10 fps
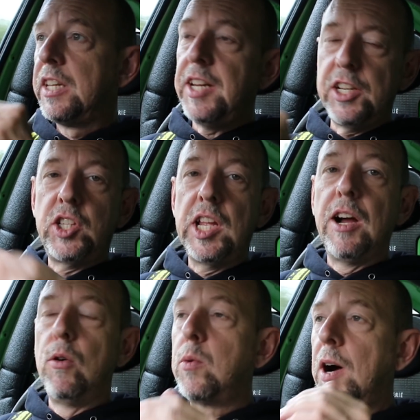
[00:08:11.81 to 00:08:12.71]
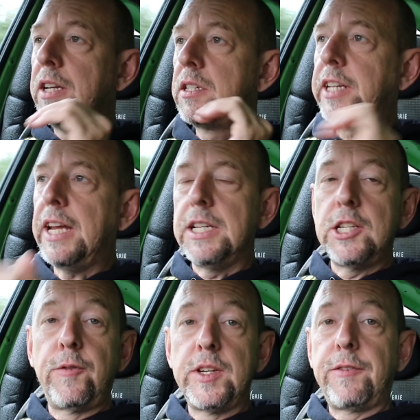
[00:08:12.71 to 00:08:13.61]
Ditch the old ones, get
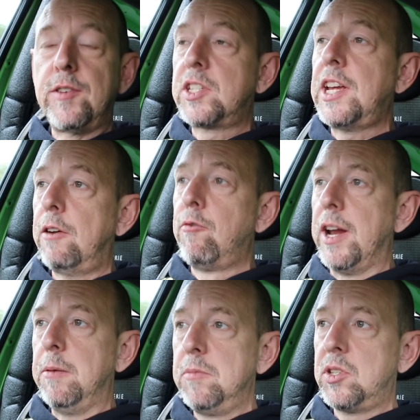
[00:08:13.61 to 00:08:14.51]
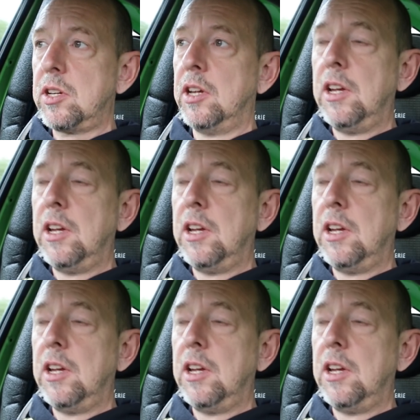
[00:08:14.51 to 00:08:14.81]
yourself a different set of rims,